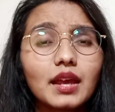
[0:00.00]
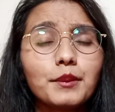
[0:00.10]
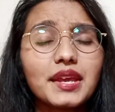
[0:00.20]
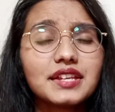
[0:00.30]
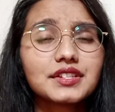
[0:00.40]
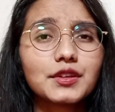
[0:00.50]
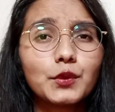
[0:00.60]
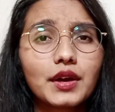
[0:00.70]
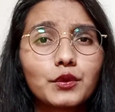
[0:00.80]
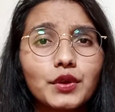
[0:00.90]
major
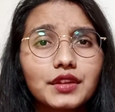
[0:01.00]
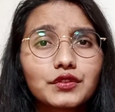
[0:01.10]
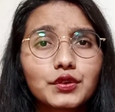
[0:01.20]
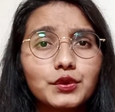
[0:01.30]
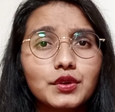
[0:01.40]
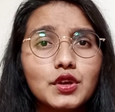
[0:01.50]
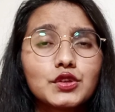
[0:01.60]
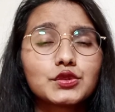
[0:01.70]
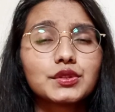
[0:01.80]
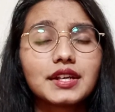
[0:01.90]
you are going through,
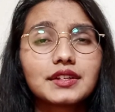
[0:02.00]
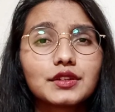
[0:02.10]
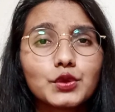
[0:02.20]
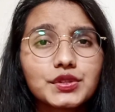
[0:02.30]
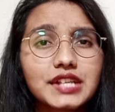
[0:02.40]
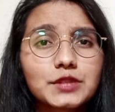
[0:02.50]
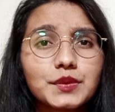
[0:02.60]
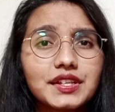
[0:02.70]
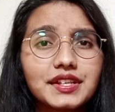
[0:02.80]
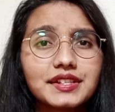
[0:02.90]
so that those
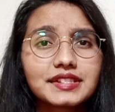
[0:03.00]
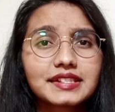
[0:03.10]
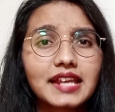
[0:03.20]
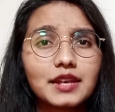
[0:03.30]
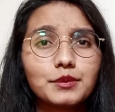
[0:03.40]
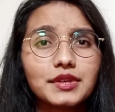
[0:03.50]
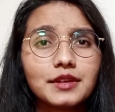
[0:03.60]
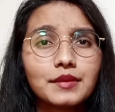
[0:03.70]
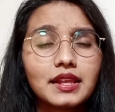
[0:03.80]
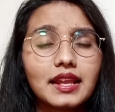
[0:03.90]
experience can be